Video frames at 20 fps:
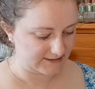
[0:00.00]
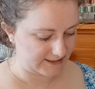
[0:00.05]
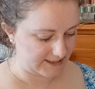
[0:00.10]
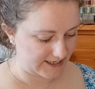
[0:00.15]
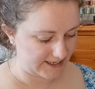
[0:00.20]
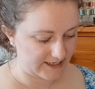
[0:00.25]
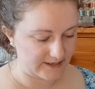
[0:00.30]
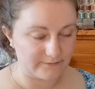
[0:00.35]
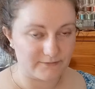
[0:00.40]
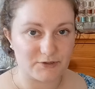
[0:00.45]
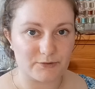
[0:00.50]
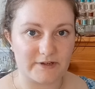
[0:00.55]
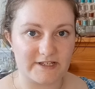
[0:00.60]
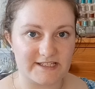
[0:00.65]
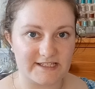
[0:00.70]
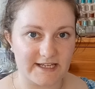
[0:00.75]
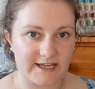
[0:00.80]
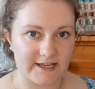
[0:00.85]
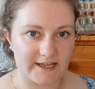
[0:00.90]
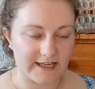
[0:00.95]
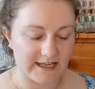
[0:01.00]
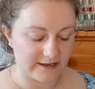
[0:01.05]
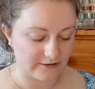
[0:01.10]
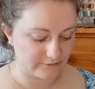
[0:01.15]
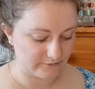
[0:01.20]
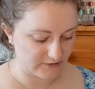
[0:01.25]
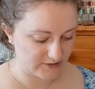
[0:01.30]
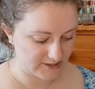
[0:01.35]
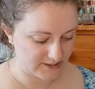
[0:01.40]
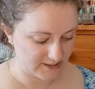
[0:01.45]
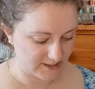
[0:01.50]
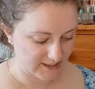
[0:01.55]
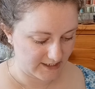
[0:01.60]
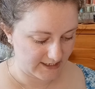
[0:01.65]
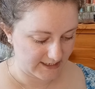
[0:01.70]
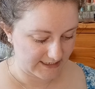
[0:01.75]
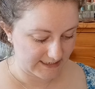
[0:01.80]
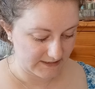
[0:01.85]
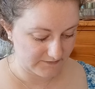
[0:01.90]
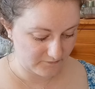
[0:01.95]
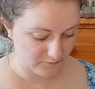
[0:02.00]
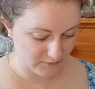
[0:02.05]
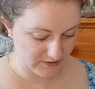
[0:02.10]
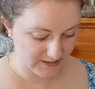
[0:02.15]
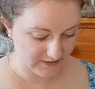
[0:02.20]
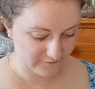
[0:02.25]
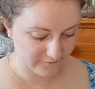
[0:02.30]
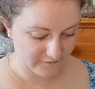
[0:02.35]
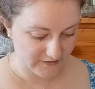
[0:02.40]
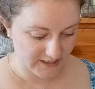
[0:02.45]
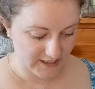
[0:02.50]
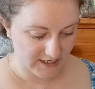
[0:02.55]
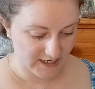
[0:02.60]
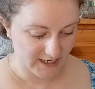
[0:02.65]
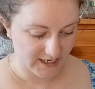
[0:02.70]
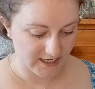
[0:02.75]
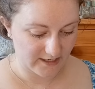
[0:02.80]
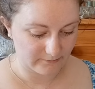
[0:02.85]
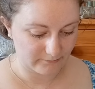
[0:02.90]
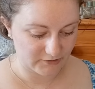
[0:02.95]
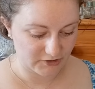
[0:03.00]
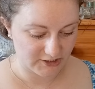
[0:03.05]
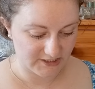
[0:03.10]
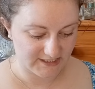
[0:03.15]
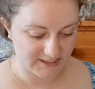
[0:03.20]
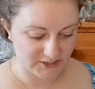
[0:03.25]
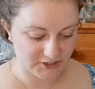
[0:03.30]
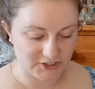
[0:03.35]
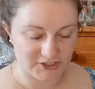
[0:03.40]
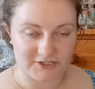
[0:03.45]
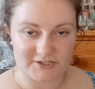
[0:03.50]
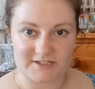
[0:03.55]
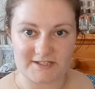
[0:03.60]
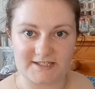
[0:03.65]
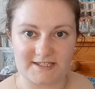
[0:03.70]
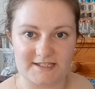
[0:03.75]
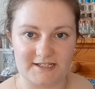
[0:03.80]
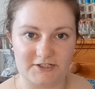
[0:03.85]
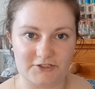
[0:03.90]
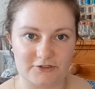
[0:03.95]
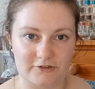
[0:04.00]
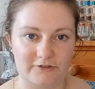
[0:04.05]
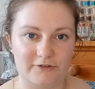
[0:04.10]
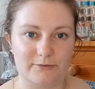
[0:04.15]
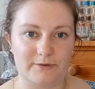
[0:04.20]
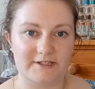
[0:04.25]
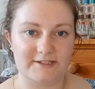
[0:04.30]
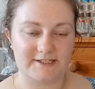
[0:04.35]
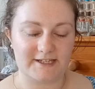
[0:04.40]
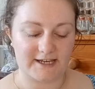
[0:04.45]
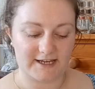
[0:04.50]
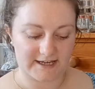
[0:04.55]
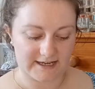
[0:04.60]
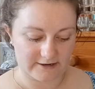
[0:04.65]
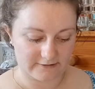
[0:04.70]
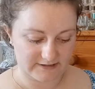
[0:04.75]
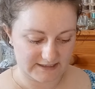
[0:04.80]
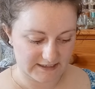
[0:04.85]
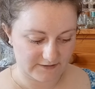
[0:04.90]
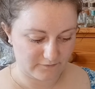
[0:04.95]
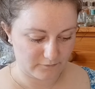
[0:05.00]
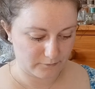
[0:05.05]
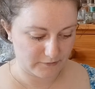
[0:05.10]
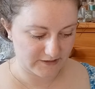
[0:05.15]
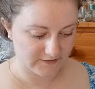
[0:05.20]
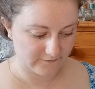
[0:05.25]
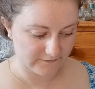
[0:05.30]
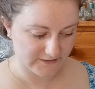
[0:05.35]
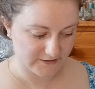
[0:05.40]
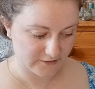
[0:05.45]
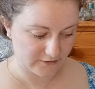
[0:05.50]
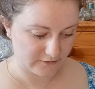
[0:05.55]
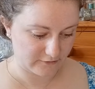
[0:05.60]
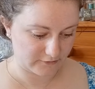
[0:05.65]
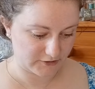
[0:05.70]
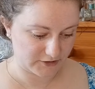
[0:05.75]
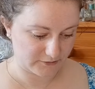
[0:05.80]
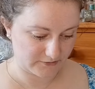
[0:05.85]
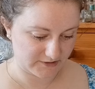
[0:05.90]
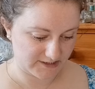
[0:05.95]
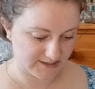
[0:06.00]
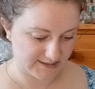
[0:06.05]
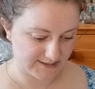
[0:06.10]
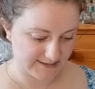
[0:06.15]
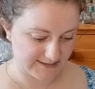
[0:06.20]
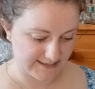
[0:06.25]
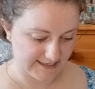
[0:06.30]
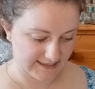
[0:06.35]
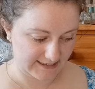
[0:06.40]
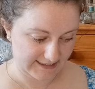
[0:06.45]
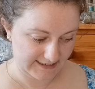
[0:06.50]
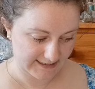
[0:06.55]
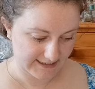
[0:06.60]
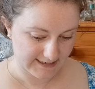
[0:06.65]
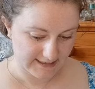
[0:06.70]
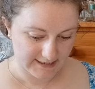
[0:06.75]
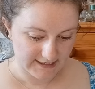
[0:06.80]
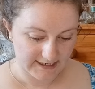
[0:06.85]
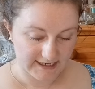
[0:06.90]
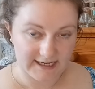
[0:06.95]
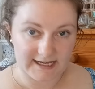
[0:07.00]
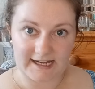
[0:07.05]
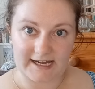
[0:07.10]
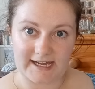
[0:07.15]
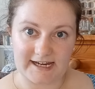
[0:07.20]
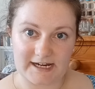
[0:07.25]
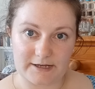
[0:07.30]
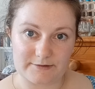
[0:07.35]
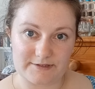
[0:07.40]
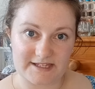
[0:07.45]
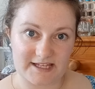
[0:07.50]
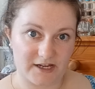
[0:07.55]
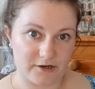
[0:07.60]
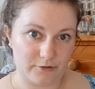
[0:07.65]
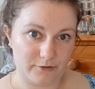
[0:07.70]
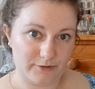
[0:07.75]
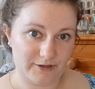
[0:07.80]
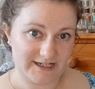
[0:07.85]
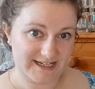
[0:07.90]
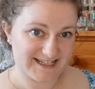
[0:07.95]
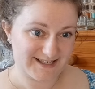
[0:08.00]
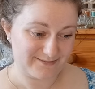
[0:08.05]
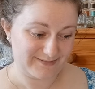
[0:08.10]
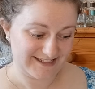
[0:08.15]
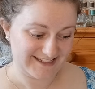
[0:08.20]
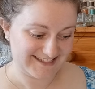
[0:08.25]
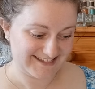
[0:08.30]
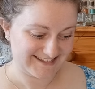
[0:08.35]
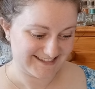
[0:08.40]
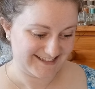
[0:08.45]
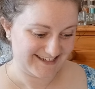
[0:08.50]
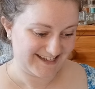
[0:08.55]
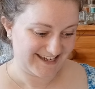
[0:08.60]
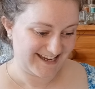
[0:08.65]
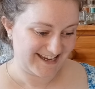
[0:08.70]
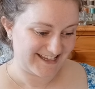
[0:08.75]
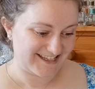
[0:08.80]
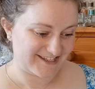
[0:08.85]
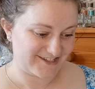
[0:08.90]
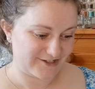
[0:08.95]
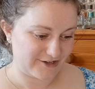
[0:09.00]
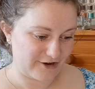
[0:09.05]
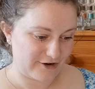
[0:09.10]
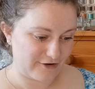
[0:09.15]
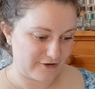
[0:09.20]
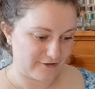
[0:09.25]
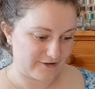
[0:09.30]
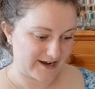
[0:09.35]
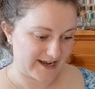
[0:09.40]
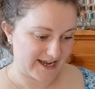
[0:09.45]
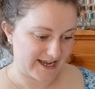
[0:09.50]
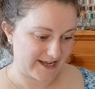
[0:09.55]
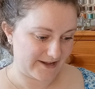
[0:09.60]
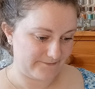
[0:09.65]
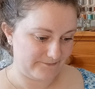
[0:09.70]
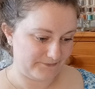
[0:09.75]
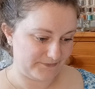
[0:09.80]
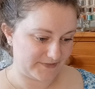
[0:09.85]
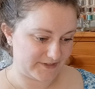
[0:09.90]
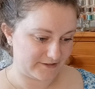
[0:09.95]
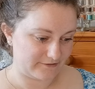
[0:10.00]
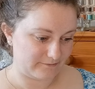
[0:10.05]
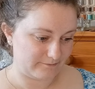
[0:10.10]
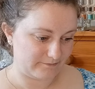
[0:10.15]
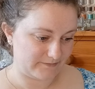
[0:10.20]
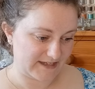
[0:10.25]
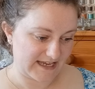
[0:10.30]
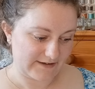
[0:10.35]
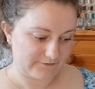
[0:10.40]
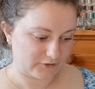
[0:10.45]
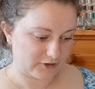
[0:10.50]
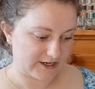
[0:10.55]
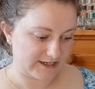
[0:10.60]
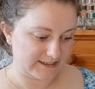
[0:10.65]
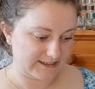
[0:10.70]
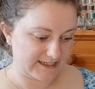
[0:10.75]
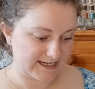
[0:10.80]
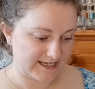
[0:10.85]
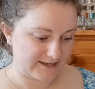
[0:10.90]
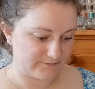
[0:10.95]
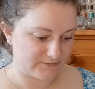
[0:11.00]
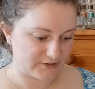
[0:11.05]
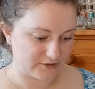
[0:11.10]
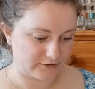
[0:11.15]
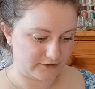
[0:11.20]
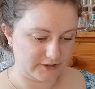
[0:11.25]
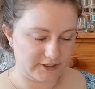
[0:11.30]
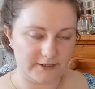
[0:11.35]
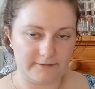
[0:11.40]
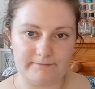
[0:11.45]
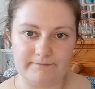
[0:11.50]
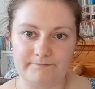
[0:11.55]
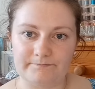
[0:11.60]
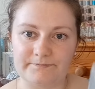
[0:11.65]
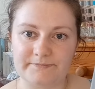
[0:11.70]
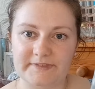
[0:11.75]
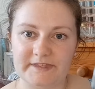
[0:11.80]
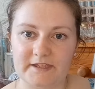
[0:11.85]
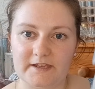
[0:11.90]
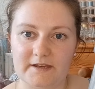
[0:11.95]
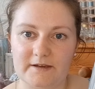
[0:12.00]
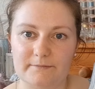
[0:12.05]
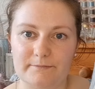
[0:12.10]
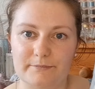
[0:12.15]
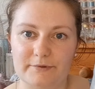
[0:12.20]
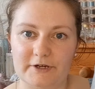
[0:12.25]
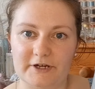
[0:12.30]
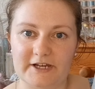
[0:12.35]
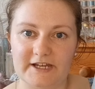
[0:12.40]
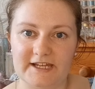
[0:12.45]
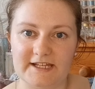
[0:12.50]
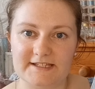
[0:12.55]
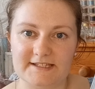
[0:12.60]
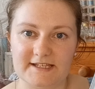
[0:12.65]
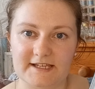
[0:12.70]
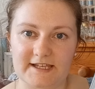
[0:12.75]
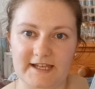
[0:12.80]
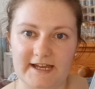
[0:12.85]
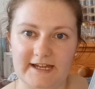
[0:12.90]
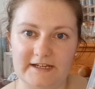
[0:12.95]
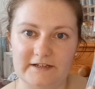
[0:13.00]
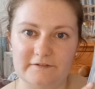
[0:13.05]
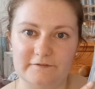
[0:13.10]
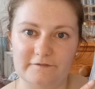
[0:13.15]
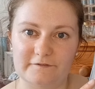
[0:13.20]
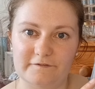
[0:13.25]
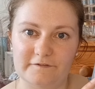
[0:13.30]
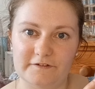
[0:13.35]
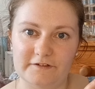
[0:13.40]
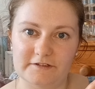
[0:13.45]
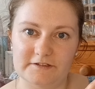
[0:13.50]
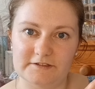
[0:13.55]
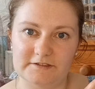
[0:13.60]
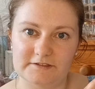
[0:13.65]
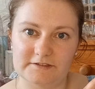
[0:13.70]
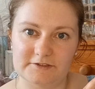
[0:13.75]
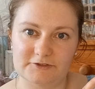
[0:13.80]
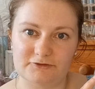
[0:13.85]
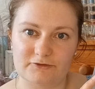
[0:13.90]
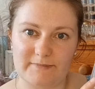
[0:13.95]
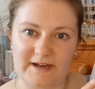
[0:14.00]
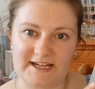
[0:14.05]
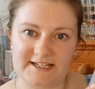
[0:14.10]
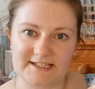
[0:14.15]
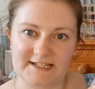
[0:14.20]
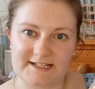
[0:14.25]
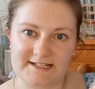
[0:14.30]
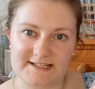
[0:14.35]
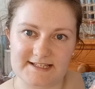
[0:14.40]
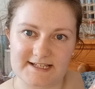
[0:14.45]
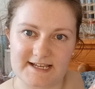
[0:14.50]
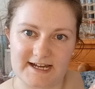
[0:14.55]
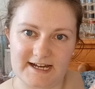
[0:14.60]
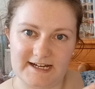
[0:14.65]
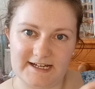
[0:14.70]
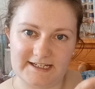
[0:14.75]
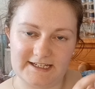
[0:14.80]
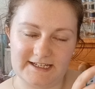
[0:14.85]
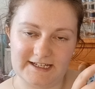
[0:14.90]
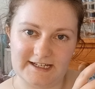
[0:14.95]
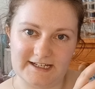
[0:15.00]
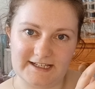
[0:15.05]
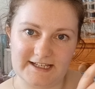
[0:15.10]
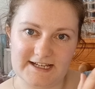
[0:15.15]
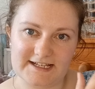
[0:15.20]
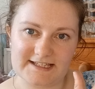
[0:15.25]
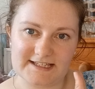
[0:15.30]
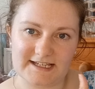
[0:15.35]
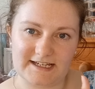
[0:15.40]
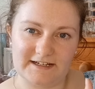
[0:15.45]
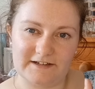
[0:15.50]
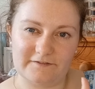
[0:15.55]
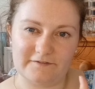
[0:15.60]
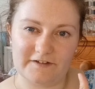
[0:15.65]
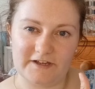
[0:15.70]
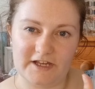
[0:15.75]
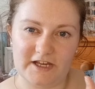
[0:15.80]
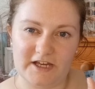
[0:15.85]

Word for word: um, 28 count even weave. Um, but she said she doesn't stitch on 28 count even weave, so she wanted to sell it. And I was like, oh, yes, please. So um, they haven't got any names on them, but it's a kind of dramatic sky, I guess, kind of